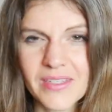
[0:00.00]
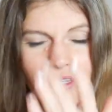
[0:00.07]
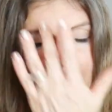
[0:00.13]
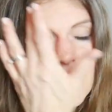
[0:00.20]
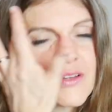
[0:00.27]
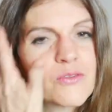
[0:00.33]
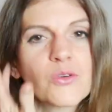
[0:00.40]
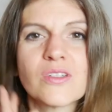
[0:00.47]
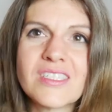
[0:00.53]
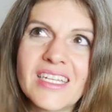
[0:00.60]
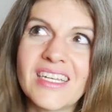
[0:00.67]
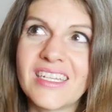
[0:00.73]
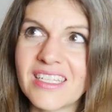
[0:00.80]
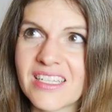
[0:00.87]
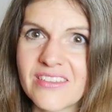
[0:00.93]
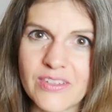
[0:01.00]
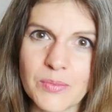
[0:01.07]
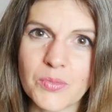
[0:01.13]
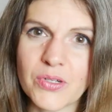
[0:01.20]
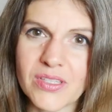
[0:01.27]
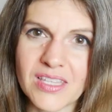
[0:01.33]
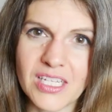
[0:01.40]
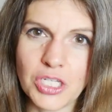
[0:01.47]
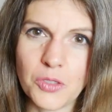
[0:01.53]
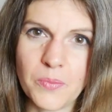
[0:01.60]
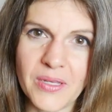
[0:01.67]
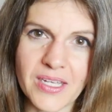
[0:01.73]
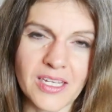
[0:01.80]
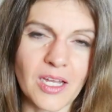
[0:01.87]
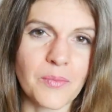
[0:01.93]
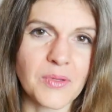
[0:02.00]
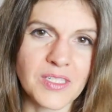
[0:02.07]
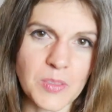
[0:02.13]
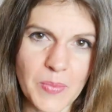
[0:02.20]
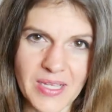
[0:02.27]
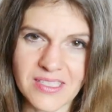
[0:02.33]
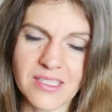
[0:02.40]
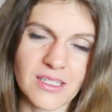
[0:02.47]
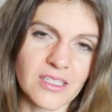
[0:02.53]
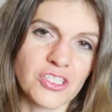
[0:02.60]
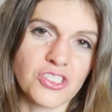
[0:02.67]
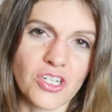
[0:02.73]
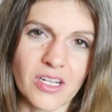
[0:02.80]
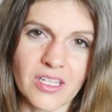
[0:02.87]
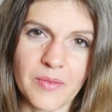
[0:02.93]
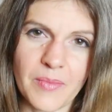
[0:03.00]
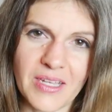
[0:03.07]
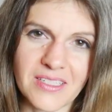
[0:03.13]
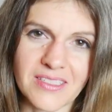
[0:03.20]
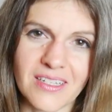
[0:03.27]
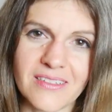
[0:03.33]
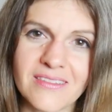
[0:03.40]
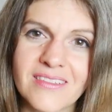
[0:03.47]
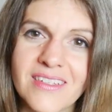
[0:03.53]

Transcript: I mean, of course, any living book that you pick up is basically Charlotte Mason.